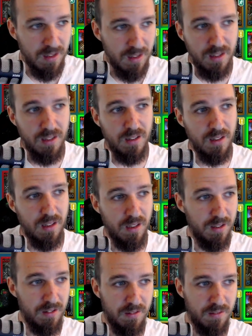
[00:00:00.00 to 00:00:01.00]

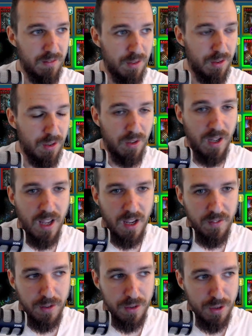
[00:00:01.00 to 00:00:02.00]
you know,
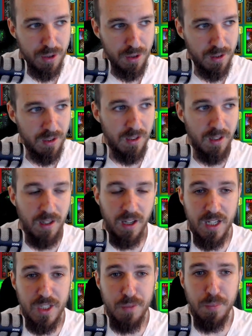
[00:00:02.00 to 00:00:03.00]
average
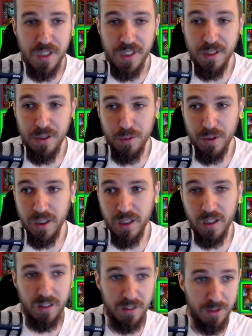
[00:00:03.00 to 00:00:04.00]
HP
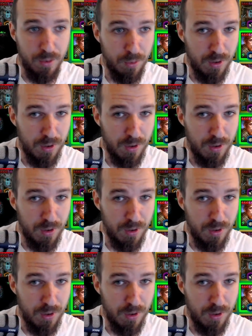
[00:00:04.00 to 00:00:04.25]
nuking Gnut.